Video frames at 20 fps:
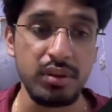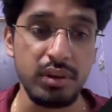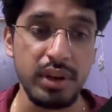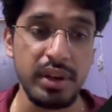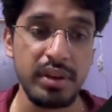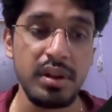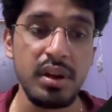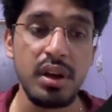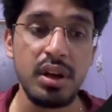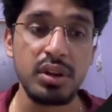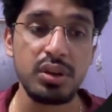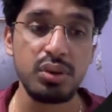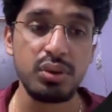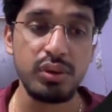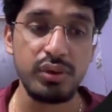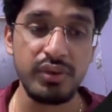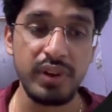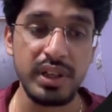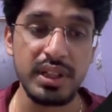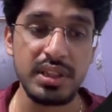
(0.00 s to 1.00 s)
Okay, so
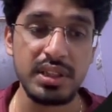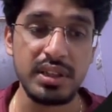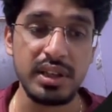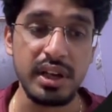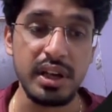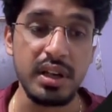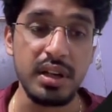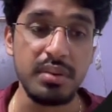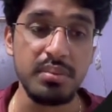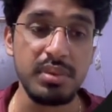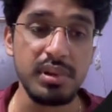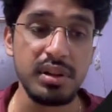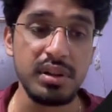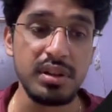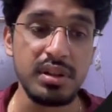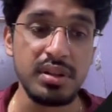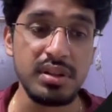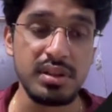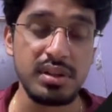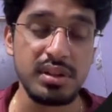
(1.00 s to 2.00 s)
if I just enable
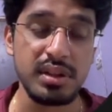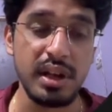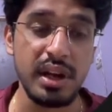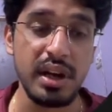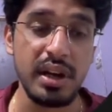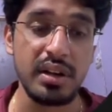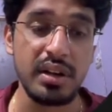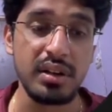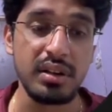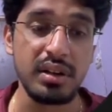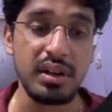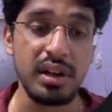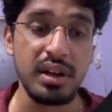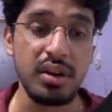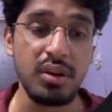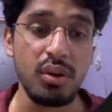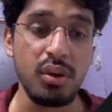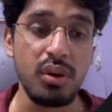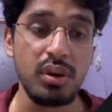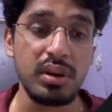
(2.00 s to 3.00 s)
this and
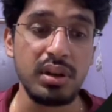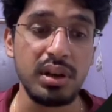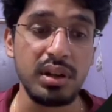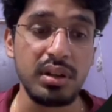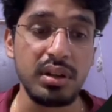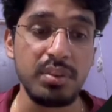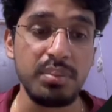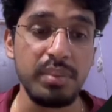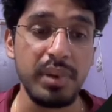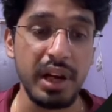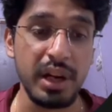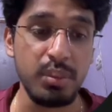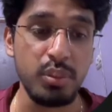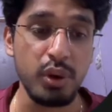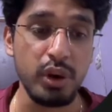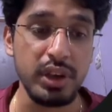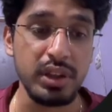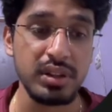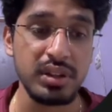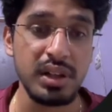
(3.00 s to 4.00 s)
clear all the other
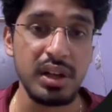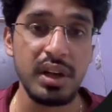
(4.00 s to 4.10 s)
breakpoints,